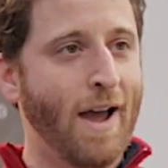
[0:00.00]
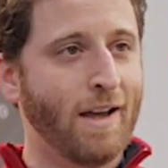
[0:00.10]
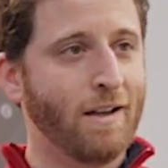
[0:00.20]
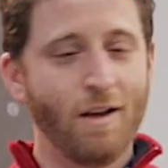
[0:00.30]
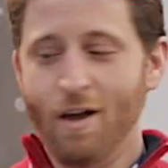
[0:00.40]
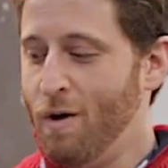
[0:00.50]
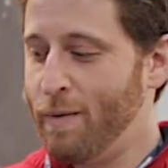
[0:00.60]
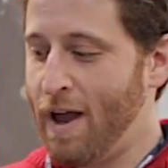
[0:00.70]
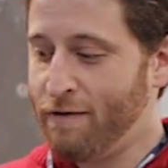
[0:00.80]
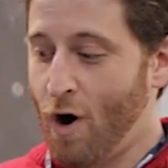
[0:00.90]
away.
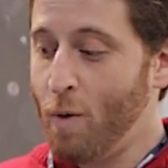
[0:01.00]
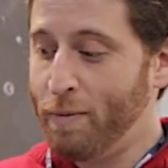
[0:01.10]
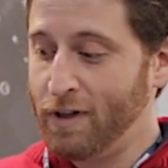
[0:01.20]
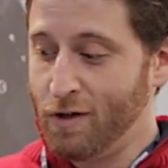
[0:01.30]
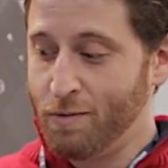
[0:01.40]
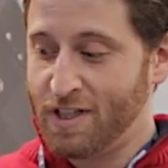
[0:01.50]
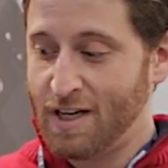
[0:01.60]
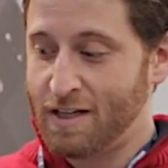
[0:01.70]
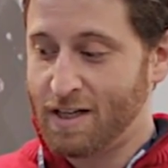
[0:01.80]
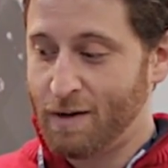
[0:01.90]
We have open loop
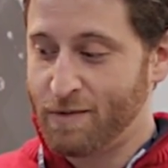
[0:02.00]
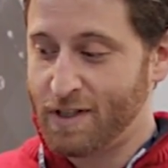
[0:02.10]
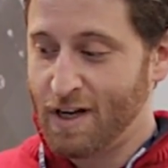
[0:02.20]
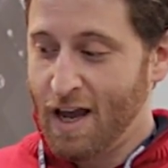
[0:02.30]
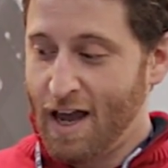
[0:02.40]
systems